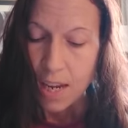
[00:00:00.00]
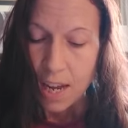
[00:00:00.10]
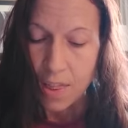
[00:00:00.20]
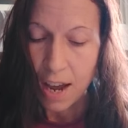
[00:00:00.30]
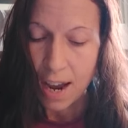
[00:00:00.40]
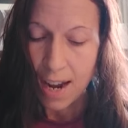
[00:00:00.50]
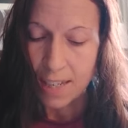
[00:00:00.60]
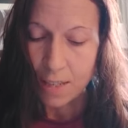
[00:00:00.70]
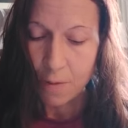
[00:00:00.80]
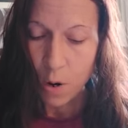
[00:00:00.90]
The
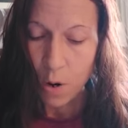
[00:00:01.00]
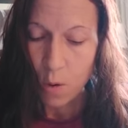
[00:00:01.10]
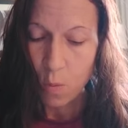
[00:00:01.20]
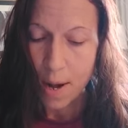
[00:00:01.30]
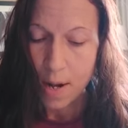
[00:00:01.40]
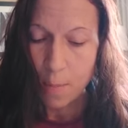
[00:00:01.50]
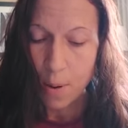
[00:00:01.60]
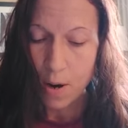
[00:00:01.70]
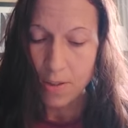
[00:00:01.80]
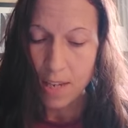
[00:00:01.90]
eyes of all wait
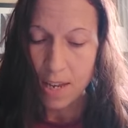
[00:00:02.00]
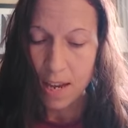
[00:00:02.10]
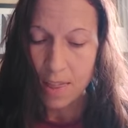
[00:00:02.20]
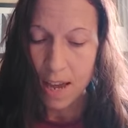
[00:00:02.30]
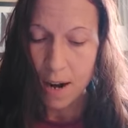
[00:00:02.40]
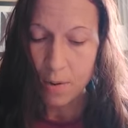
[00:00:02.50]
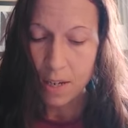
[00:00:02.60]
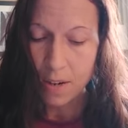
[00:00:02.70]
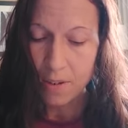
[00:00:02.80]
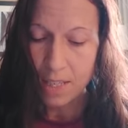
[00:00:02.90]
upon thee, and thou
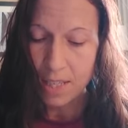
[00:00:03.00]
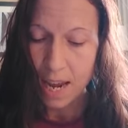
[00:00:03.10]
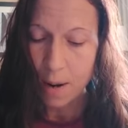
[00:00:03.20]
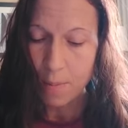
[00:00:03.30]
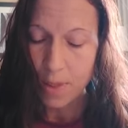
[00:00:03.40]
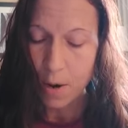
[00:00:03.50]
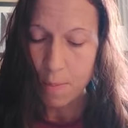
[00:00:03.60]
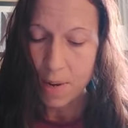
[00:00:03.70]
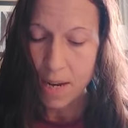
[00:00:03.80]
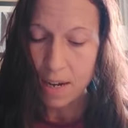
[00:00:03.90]
givest them their
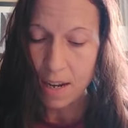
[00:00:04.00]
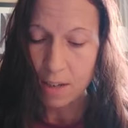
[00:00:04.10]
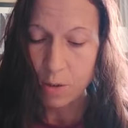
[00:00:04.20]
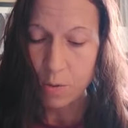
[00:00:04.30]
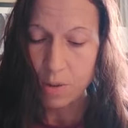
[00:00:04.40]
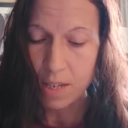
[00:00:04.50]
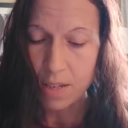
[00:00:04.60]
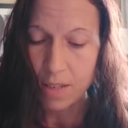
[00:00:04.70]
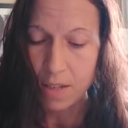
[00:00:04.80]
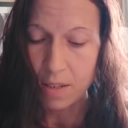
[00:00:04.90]
meat in due
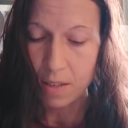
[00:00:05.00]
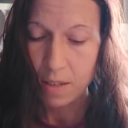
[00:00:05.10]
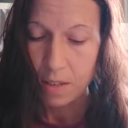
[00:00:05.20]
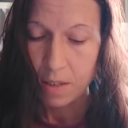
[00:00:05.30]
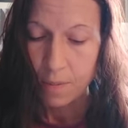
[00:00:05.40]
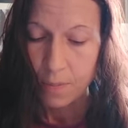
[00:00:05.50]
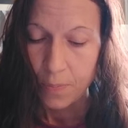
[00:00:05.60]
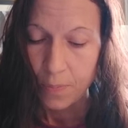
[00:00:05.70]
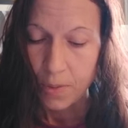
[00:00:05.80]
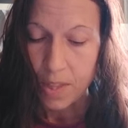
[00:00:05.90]
season.
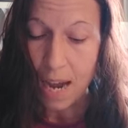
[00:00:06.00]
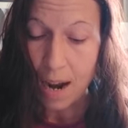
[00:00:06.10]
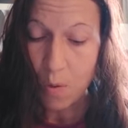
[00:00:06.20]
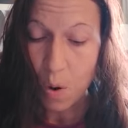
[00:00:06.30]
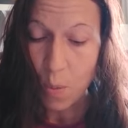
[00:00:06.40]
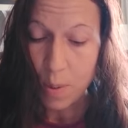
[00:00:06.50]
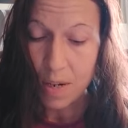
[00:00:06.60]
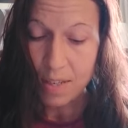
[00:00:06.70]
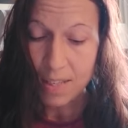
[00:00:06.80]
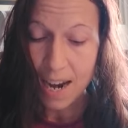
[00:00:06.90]
Thou
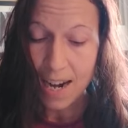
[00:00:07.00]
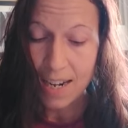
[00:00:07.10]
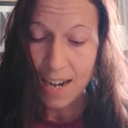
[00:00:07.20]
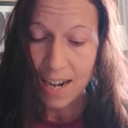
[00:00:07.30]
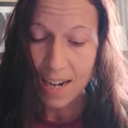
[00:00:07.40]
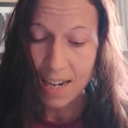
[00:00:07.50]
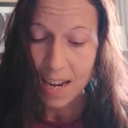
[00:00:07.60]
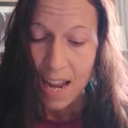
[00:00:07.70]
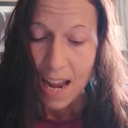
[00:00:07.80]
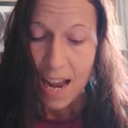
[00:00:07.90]
openest thine
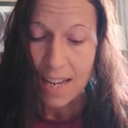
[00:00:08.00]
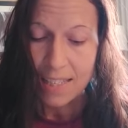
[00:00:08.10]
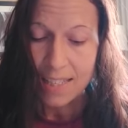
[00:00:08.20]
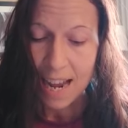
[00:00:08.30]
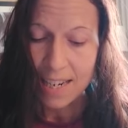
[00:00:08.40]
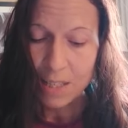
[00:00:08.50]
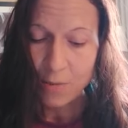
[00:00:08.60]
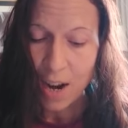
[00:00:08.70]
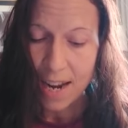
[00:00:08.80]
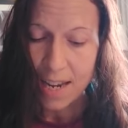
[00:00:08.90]
hand and
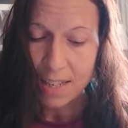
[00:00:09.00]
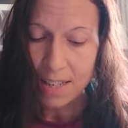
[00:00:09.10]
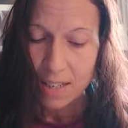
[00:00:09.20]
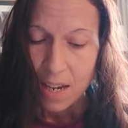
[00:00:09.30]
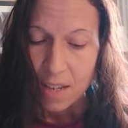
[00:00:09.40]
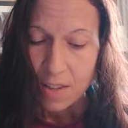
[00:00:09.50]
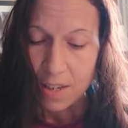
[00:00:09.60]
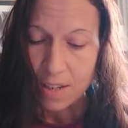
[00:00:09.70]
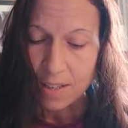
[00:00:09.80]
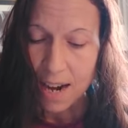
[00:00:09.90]
satisfiest
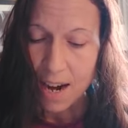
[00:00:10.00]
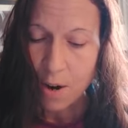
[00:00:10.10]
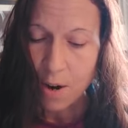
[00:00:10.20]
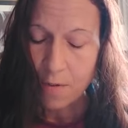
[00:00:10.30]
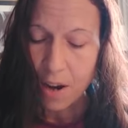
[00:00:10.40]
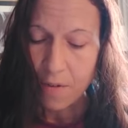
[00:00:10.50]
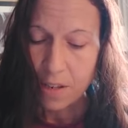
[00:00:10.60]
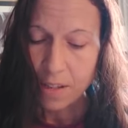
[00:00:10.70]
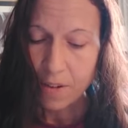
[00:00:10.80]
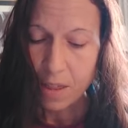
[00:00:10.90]
the desire of
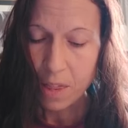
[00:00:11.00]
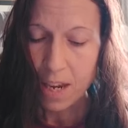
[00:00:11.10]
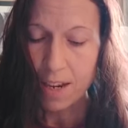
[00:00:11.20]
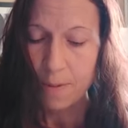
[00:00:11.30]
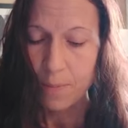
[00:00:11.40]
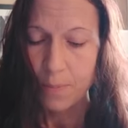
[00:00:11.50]
every living thing.